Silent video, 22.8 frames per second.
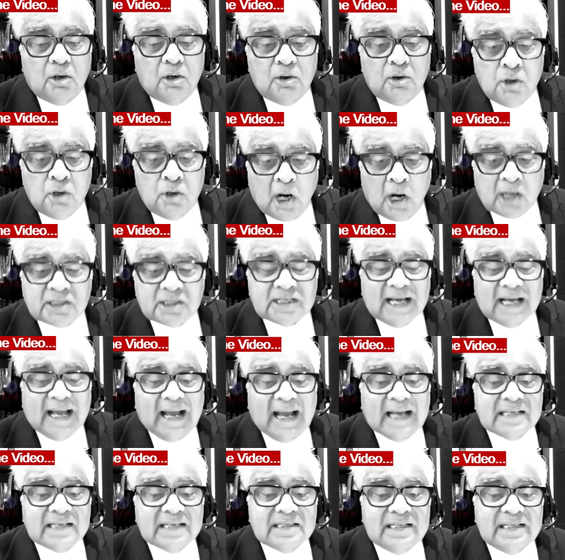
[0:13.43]
not
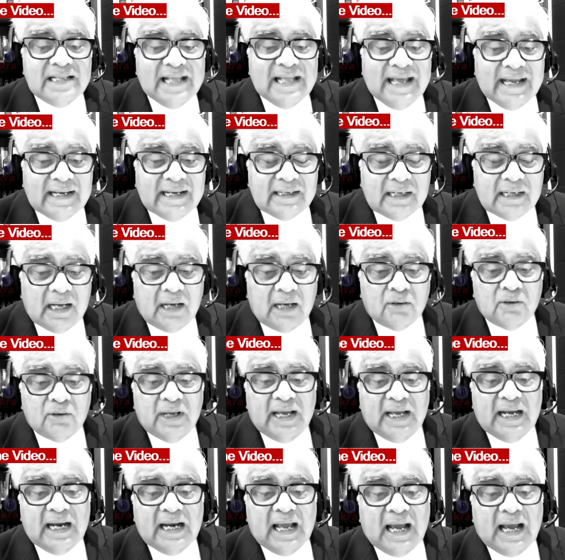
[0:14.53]
as laying down
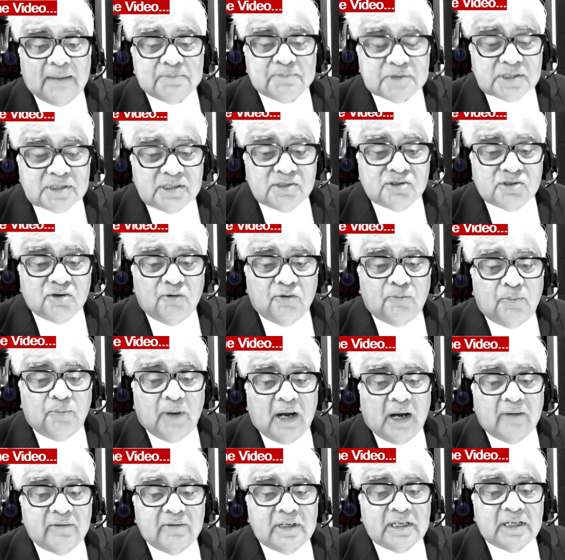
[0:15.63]
an absence of
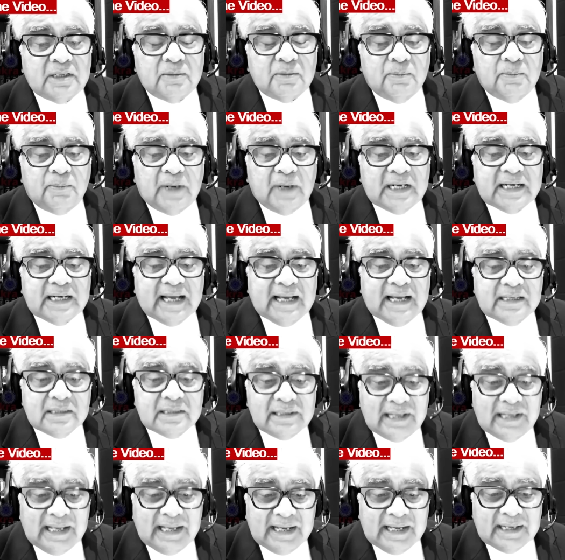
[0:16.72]
power, but as
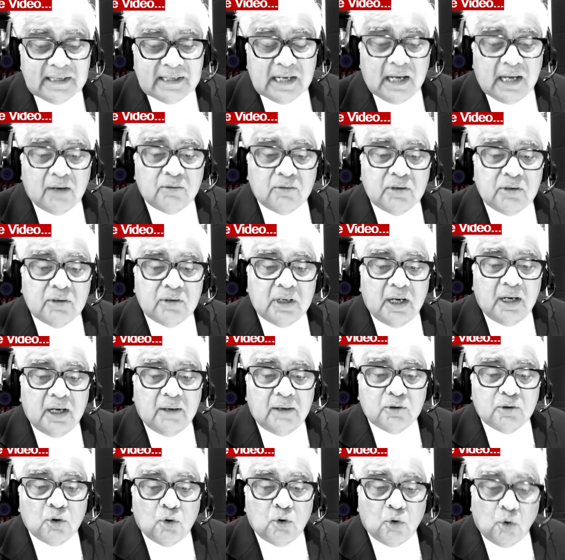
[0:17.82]
laying down
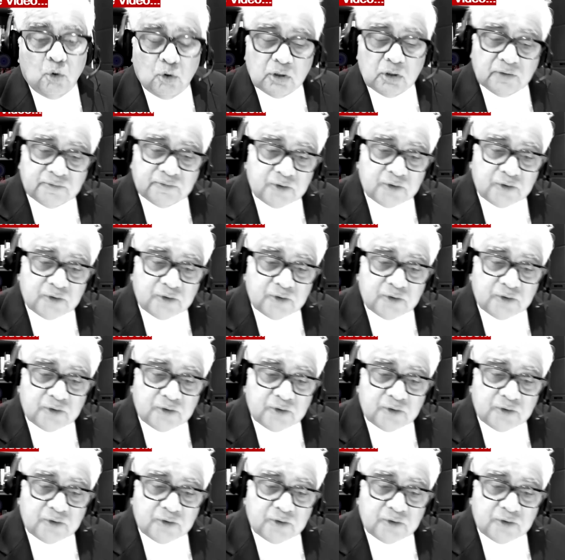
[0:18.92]
a code